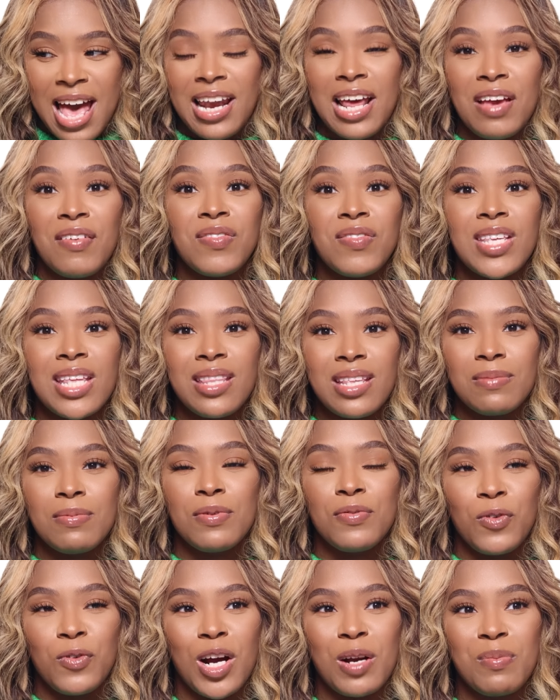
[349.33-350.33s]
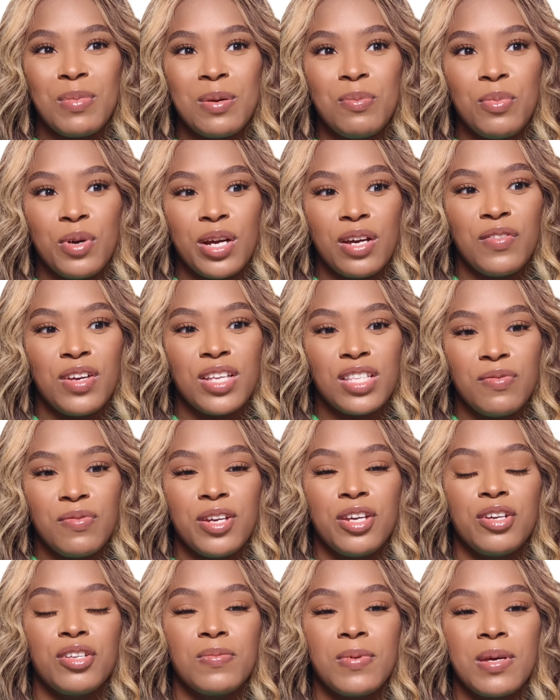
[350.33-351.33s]
And I've said this before in my previous
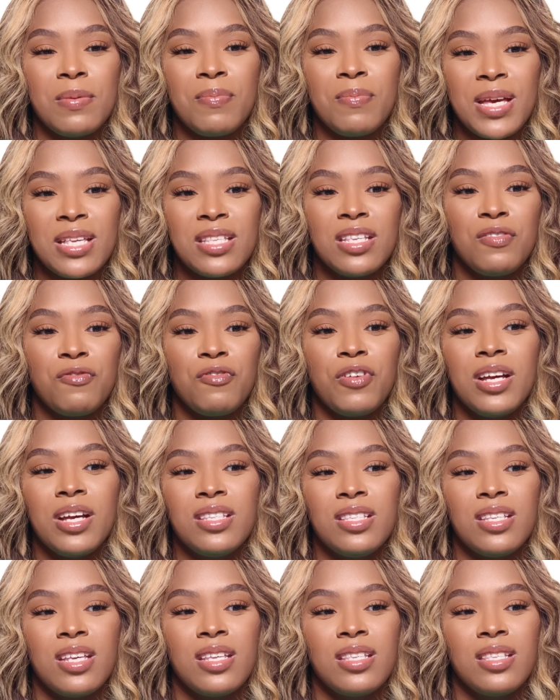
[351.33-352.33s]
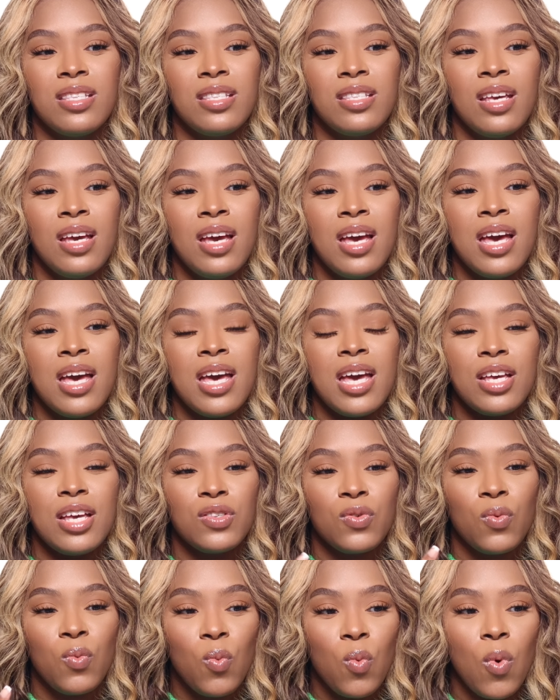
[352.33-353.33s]
videos, but Maison Francis
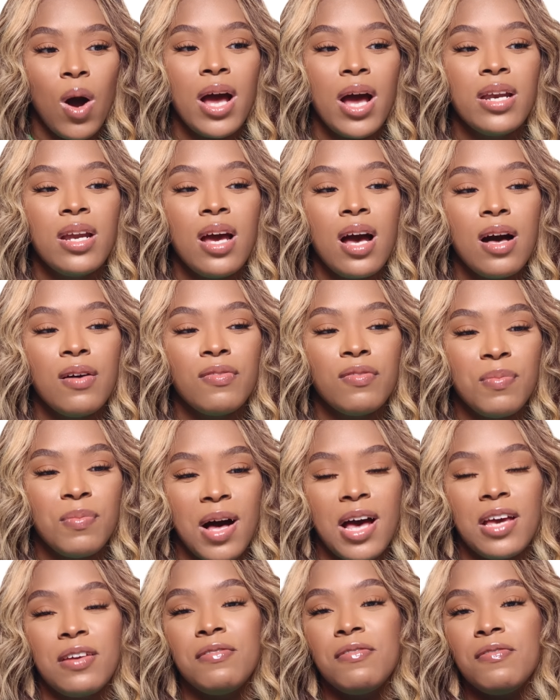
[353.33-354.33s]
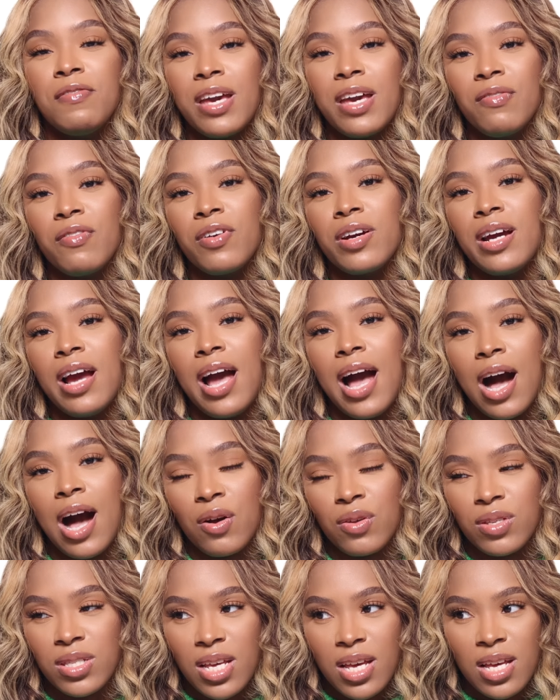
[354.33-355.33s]
is one of my favorite
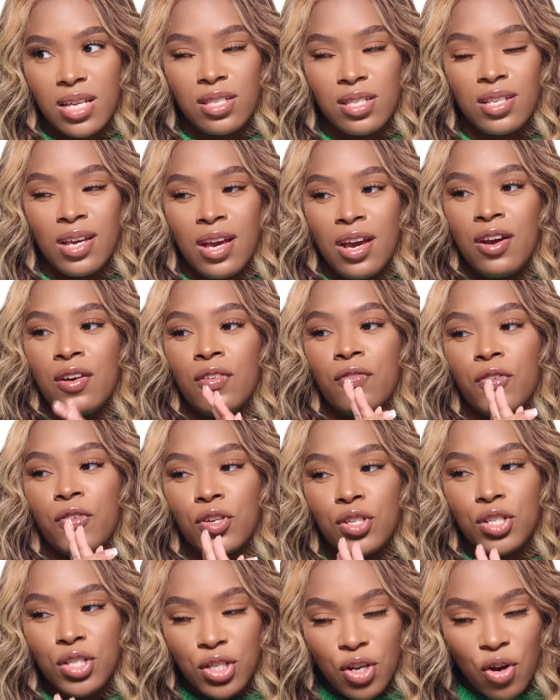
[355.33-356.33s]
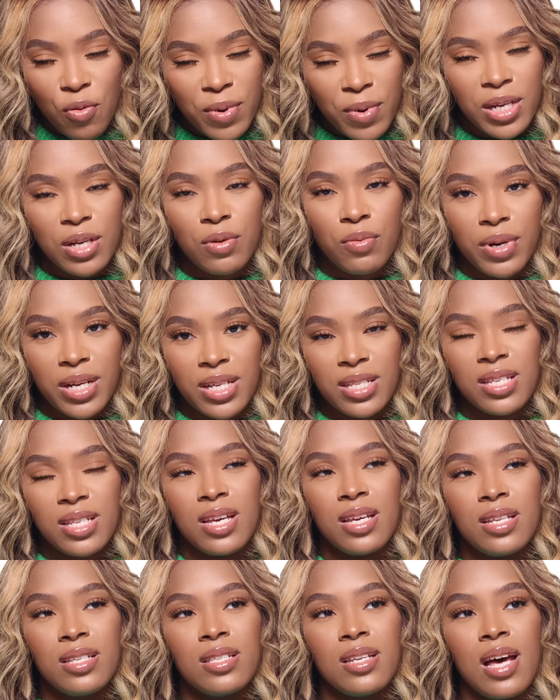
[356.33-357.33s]
houses for so many
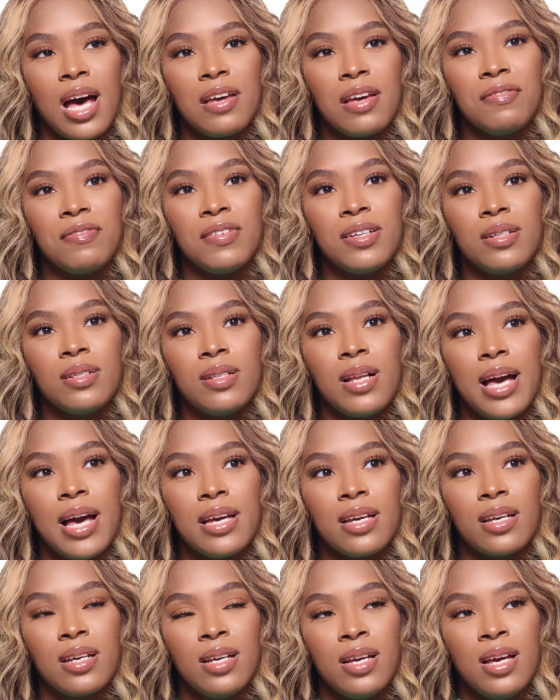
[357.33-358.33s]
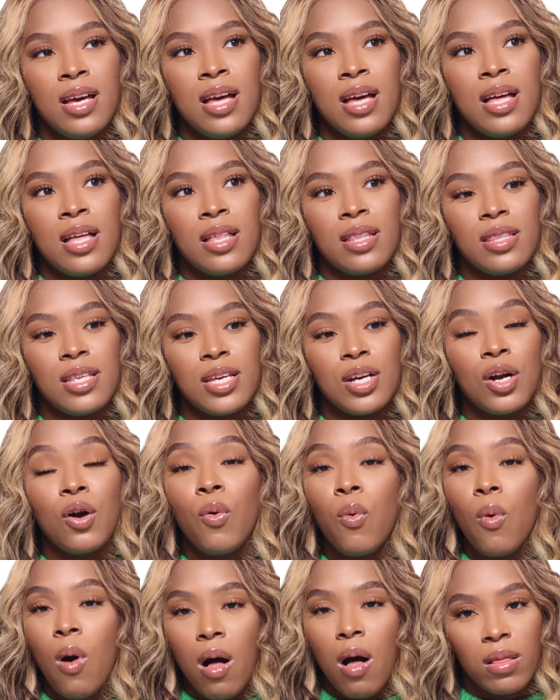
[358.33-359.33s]
reasons. I feel like the
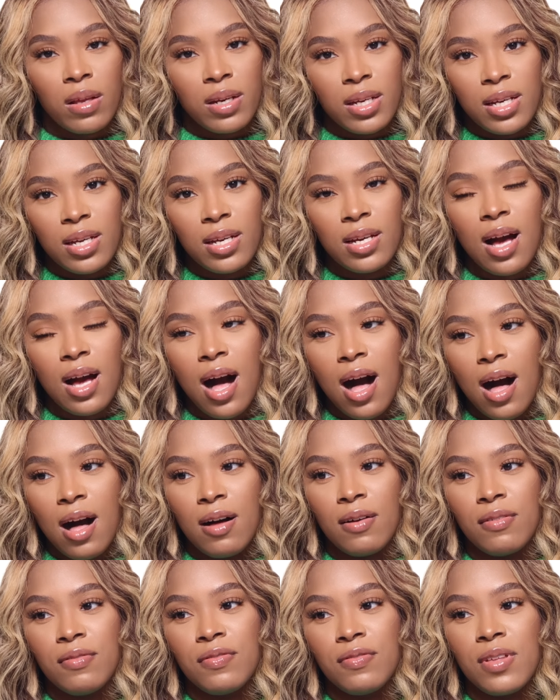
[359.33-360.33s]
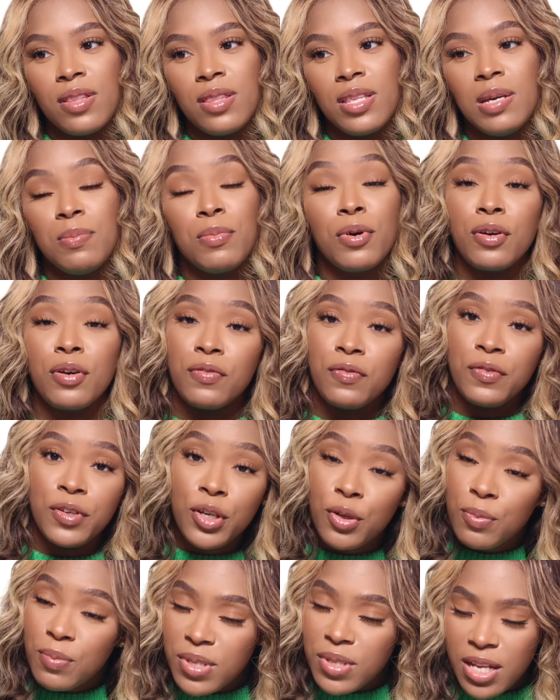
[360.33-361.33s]
quality of the
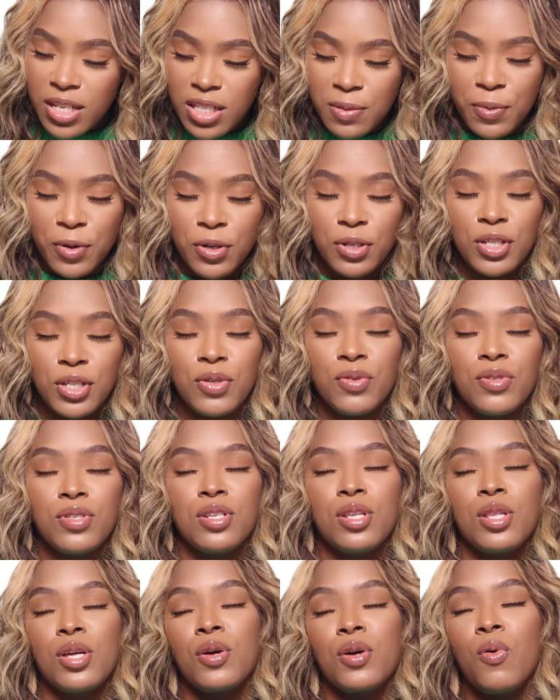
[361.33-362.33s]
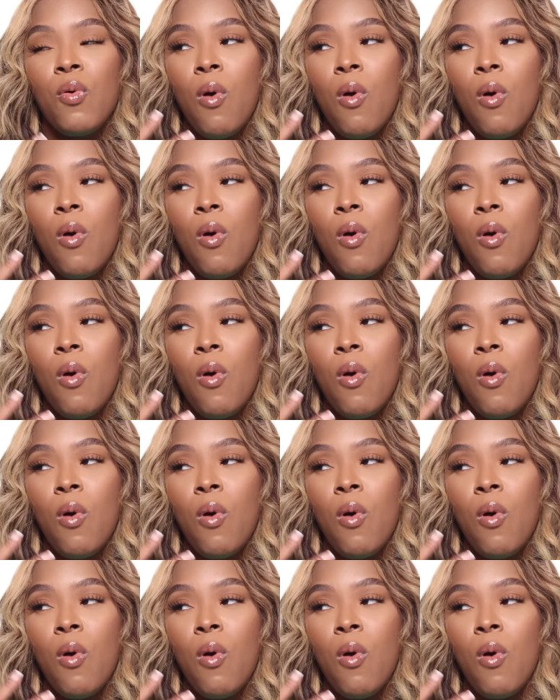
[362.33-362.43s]
perfumes that's produced, the